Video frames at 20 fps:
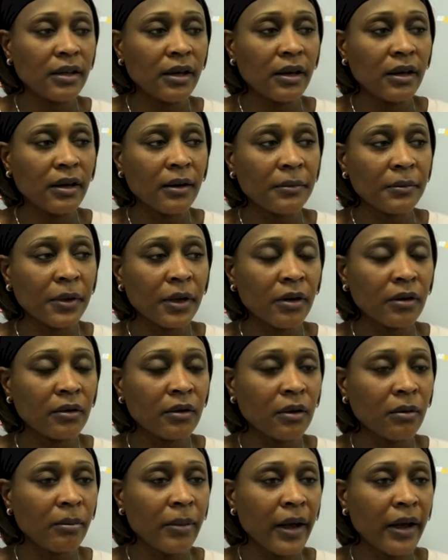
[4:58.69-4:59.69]
um, you know,
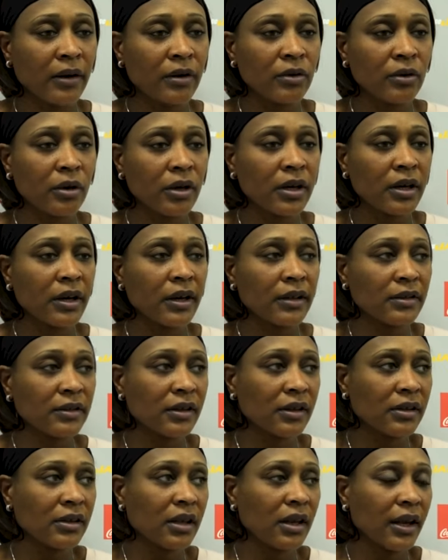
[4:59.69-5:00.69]
little backdoor cuts
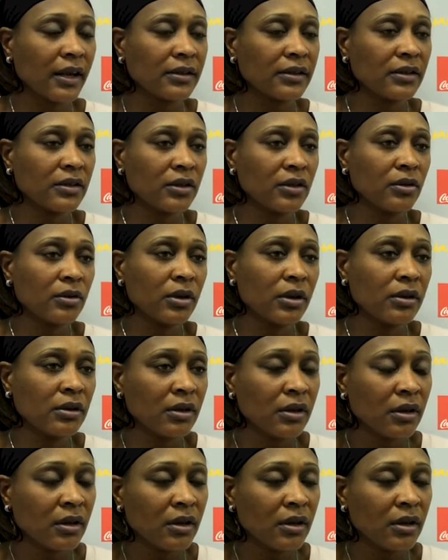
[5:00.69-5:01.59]
that they like to do. And,